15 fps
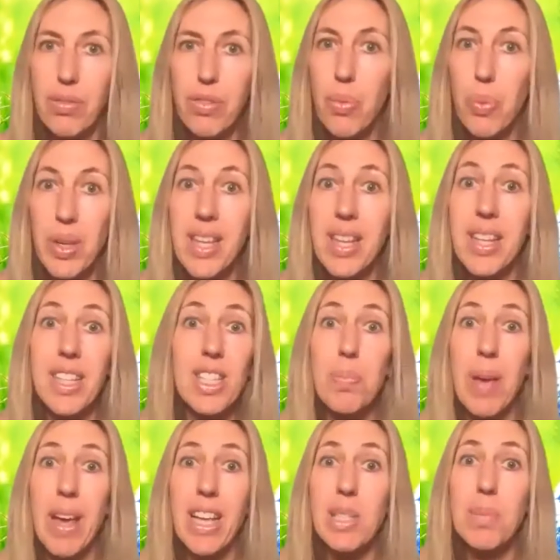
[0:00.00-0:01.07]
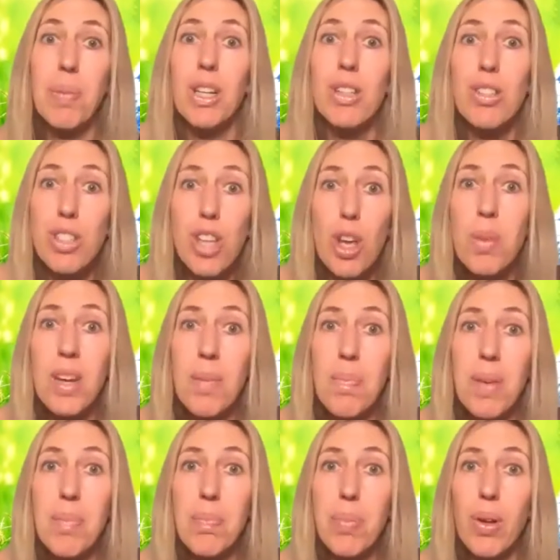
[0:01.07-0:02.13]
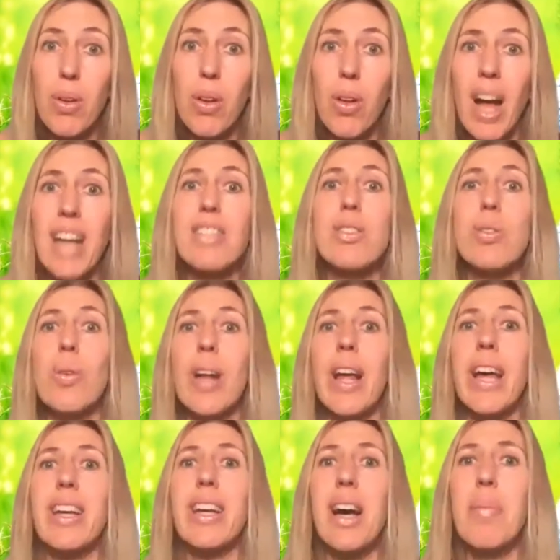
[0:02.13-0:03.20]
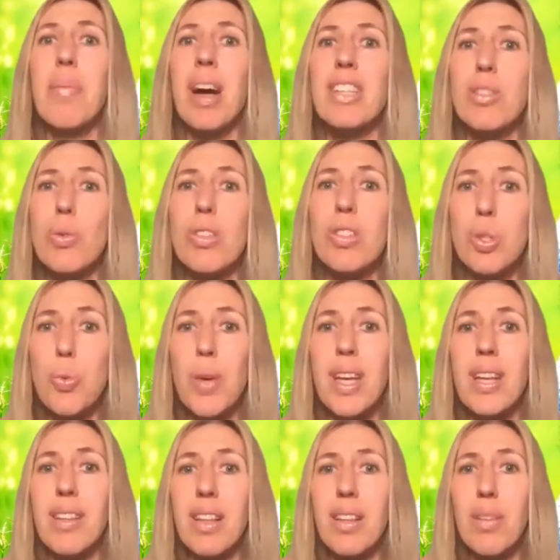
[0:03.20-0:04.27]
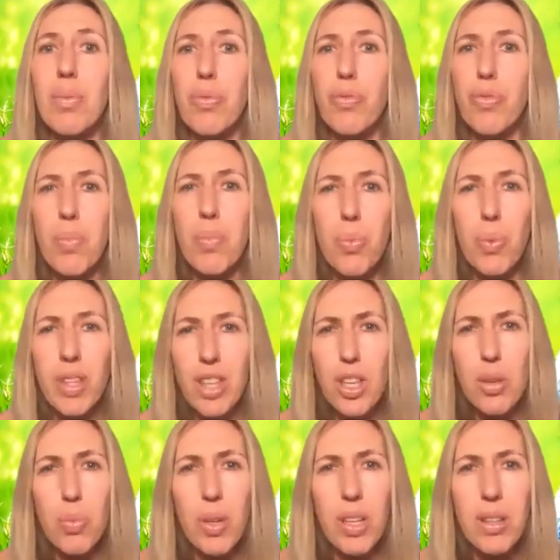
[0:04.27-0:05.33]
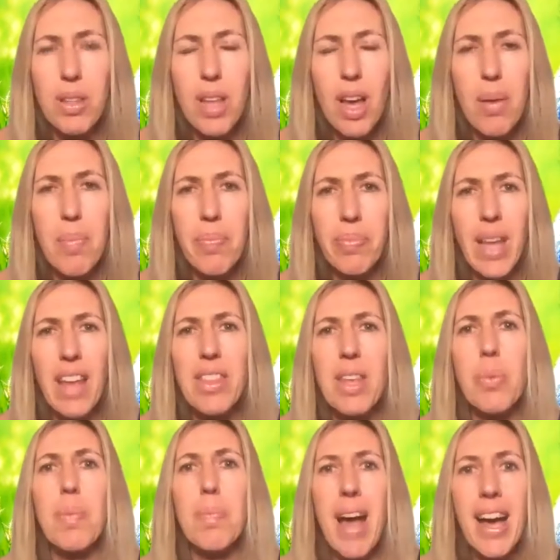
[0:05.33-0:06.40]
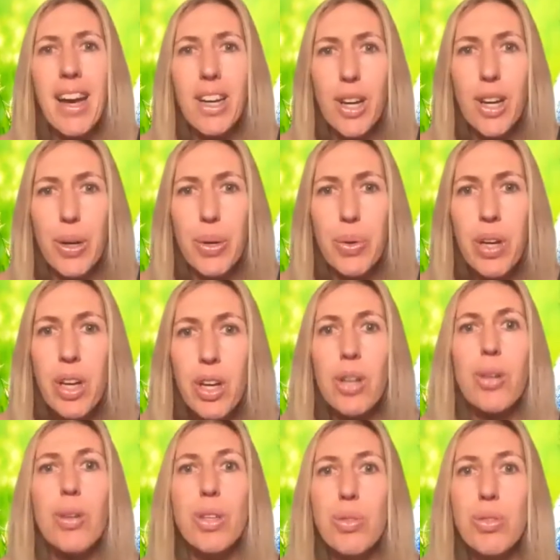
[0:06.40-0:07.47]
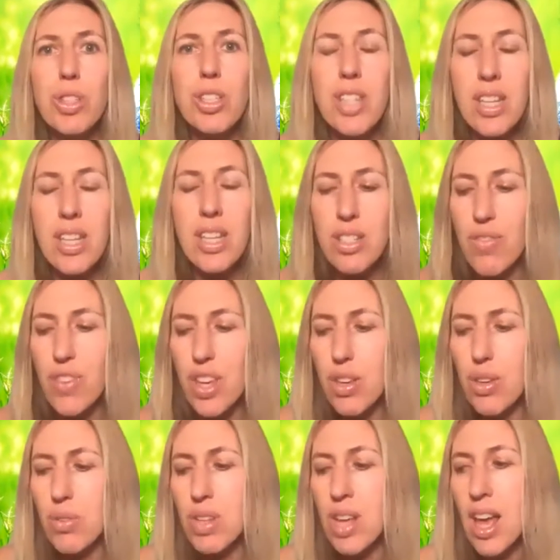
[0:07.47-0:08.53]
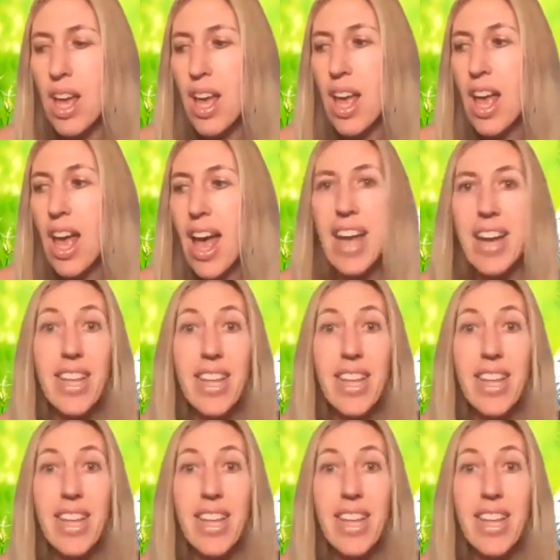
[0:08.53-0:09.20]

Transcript: for within this space, because so many people. I saw a tweet from with you with I think with Paco, who you just interviewed, and